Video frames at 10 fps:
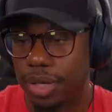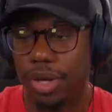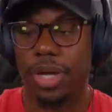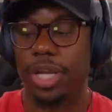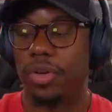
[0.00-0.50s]

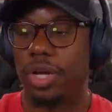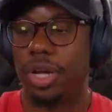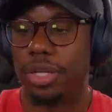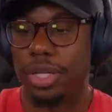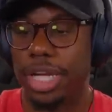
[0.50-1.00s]
Oh, hell
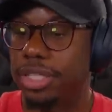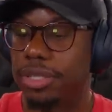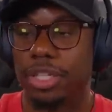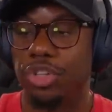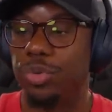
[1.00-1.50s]
nah.
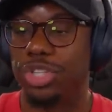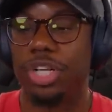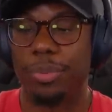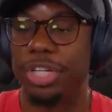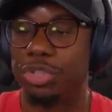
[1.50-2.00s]
You should
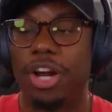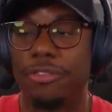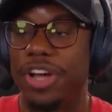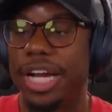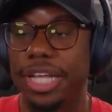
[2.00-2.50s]
have been trying
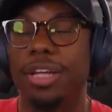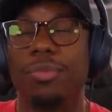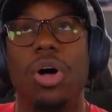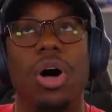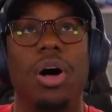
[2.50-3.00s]
to fight
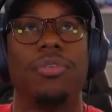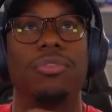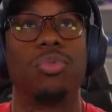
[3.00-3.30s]
him off